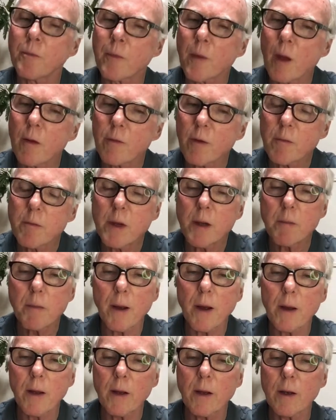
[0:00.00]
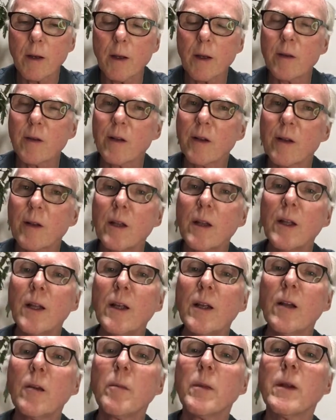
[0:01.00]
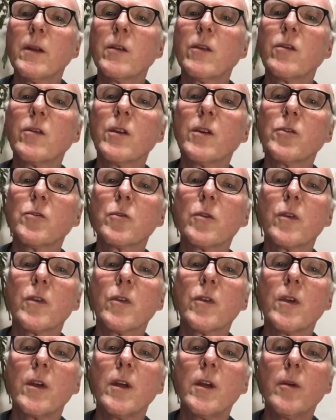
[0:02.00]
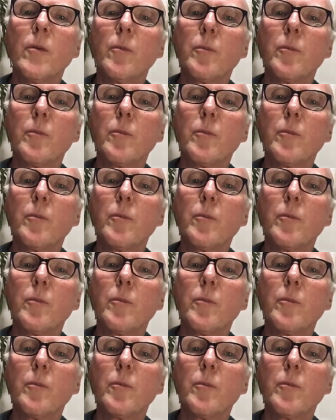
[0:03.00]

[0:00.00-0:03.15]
From mid-palate, it gets a little bit citrusy